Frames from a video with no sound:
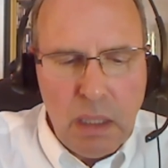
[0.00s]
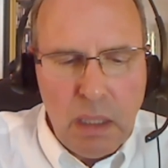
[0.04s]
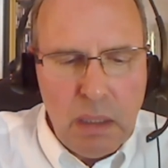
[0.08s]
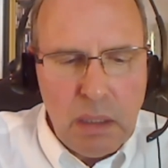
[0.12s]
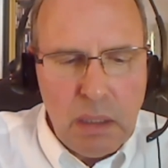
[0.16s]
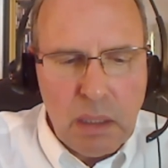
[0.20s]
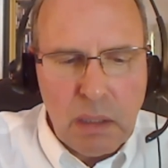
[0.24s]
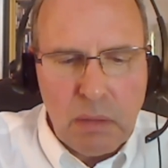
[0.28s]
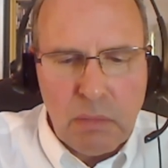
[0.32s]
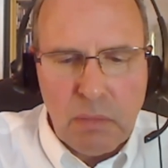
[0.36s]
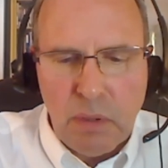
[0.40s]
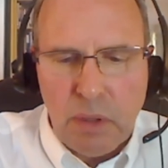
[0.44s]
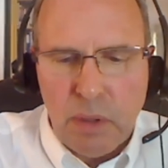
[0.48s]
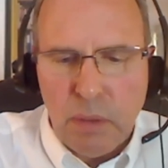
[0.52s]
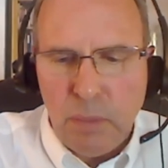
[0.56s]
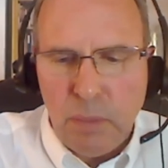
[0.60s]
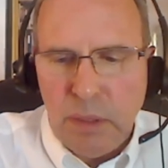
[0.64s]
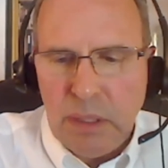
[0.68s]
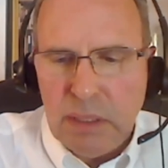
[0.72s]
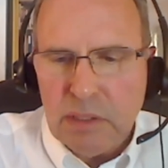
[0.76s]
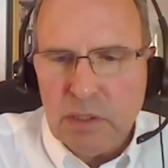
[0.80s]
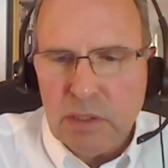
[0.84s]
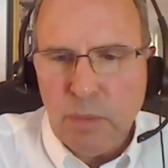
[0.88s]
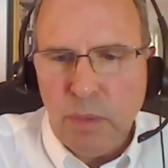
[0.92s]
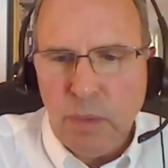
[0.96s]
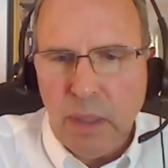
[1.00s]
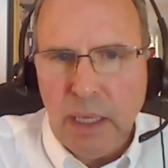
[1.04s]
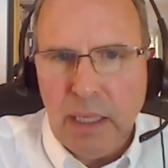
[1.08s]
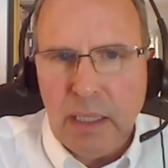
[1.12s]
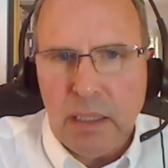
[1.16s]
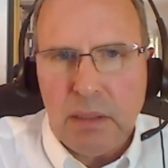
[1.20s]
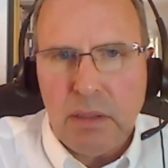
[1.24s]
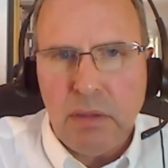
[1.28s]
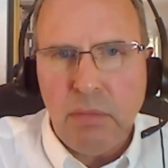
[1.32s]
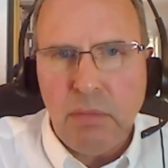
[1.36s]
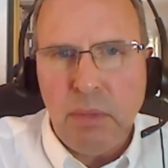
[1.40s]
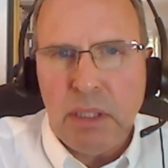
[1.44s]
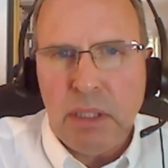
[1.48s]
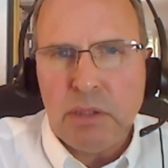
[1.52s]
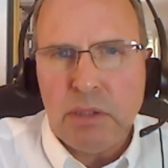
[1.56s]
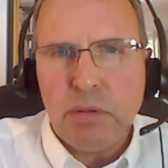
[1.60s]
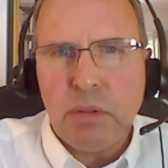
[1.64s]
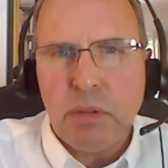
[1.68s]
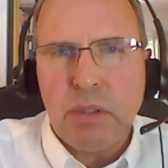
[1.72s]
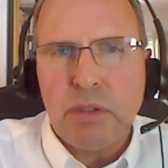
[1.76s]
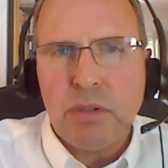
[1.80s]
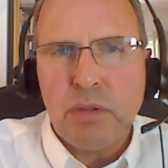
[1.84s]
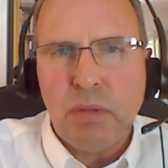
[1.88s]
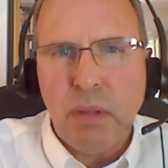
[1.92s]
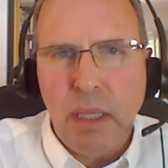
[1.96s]
you can read a piece by
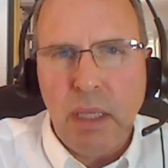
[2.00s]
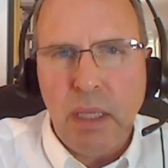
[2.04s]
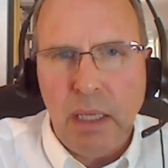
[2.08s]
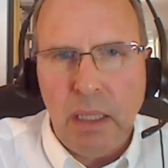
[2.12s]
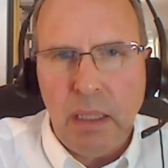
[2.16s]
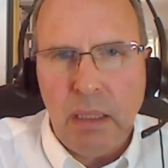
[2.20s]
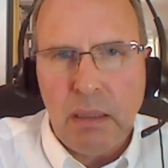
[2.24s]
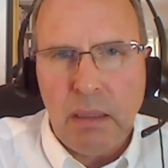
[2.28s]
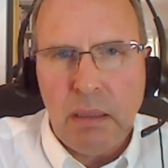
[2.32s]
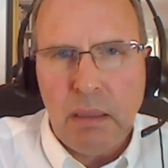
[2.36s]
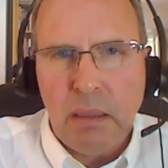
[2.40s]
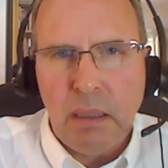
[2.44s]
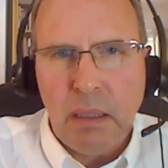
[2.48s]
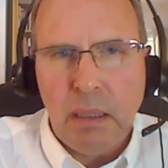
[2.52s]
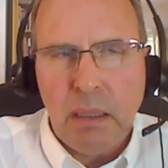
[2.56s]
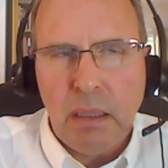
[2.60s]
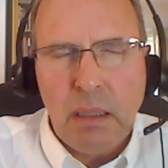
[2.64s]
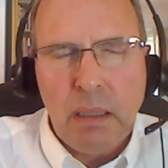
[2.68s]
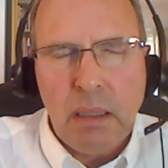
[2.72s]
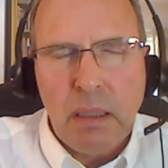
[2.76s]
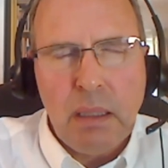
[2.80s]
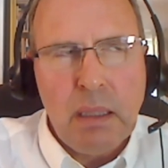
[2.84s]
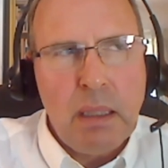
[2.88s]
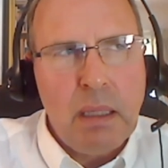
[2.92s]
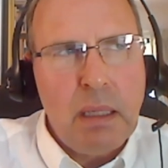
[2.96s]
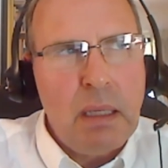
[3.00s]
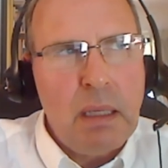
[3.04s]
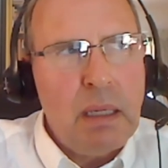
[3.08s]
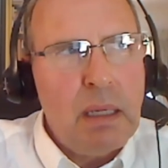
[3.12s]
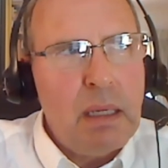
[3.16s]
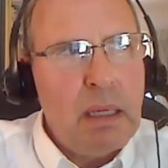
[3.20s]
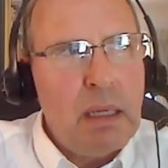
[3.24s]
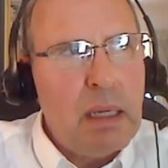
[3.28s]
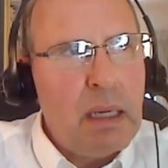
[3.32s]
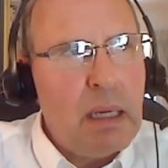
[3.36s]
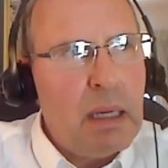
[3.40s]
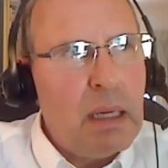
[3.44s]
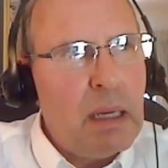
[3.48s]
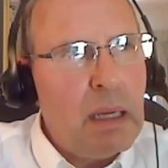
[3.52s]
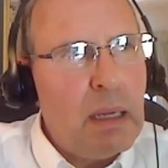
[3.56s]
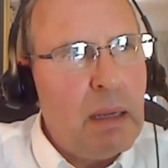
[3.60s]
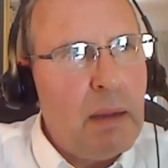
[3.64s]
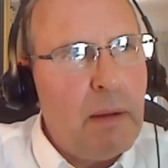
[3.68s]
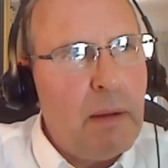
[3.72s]
Dmitry Trenin um,